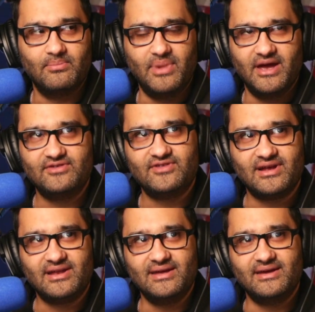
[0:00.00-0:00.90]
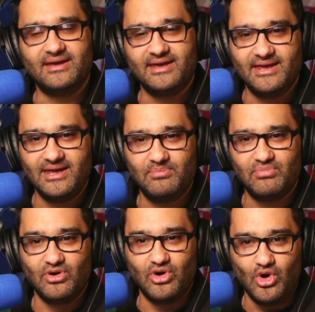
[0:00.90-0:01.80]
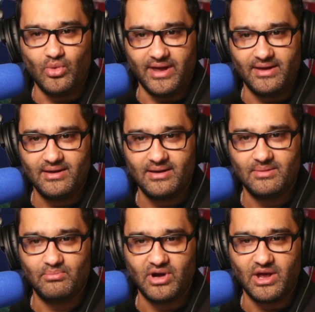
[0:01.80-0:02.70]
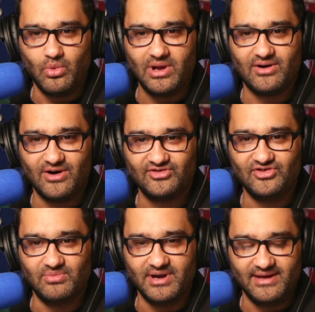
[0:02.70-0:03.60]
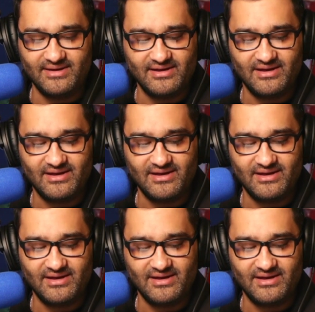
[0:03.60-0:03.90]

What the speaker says: basically keep going, but it will cost you money.